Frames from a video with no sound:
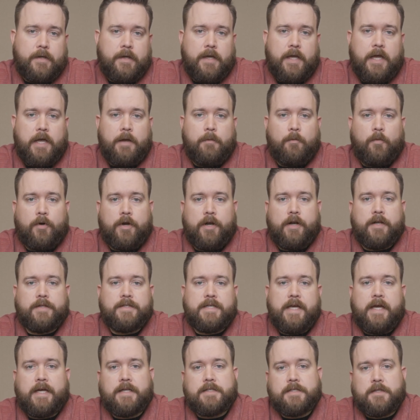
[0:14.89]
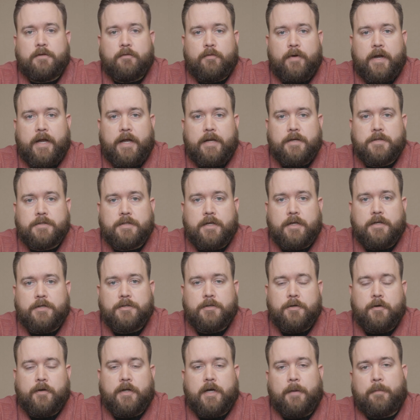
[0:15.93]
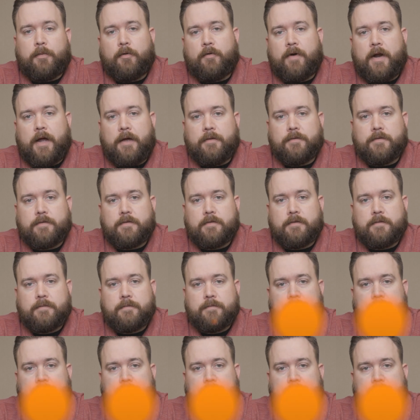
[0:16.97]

and we're gonna take it to the range and shoot a couple rounds.